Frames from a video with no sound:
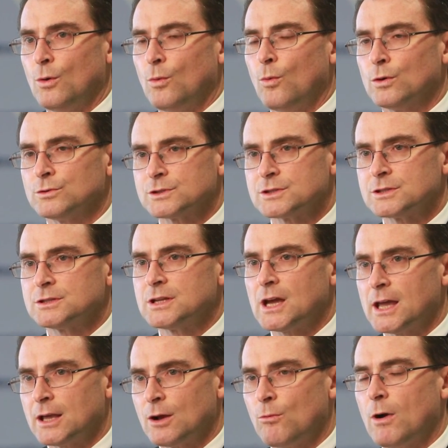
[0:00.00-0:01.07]
wants to
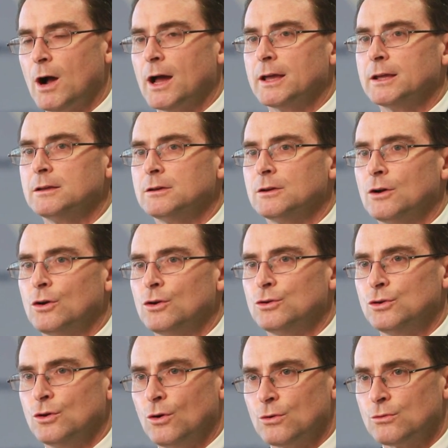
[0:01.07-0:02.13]
take away
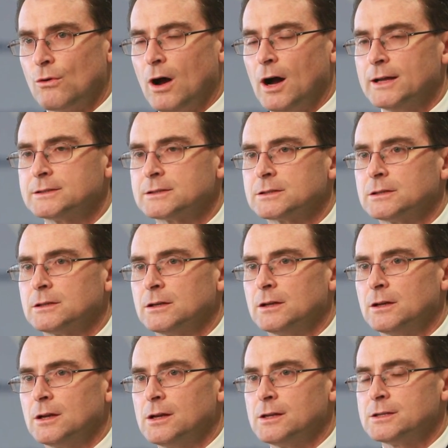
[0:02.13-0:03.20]
your rights
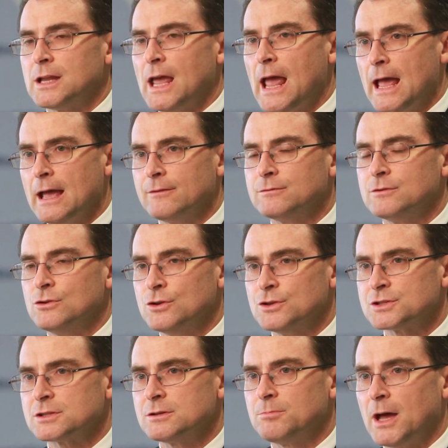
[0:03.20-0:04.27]
to have
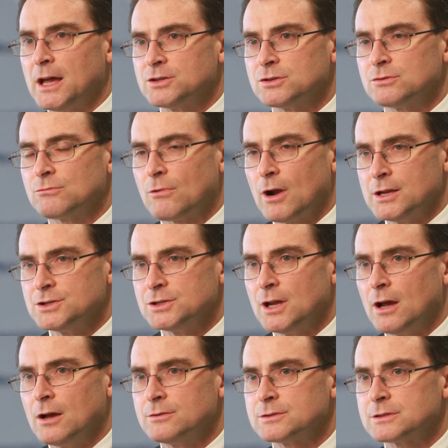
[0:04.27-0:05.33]
nurse-to-patient
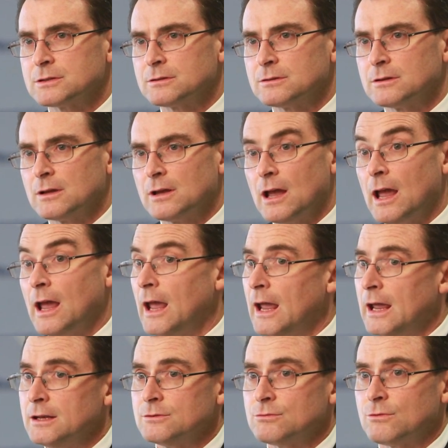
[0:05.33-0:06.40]
ratios
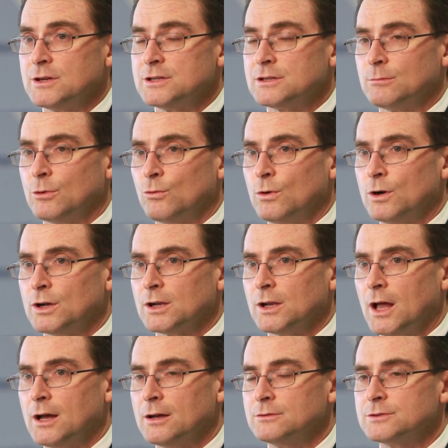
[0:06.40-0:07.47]
and reasonable
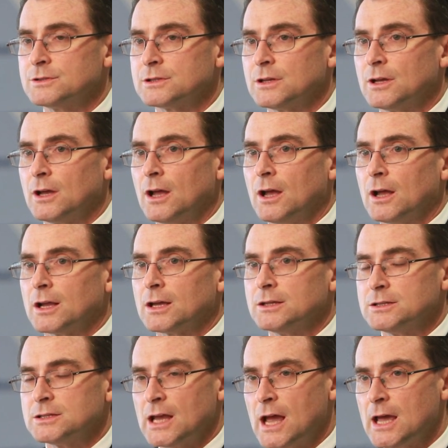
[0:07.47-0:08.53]
workloads
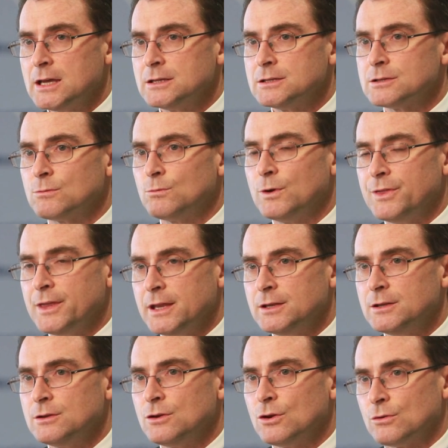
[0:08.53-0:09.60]
contained
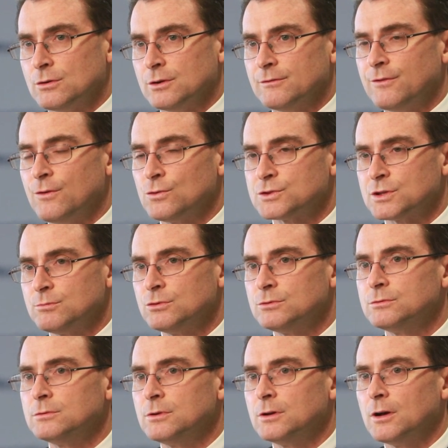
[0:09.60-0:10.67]
within your
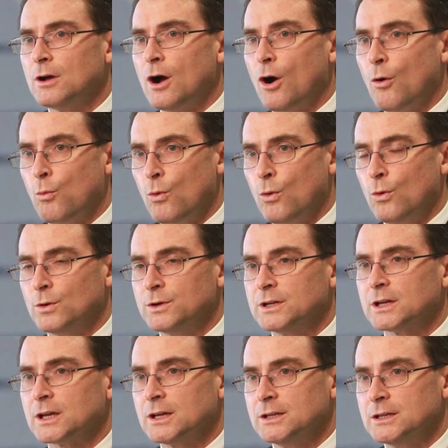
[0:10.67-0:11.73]
enforceable award
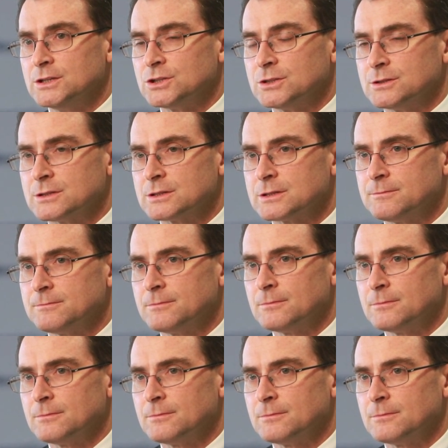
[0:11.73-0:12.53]
conditions.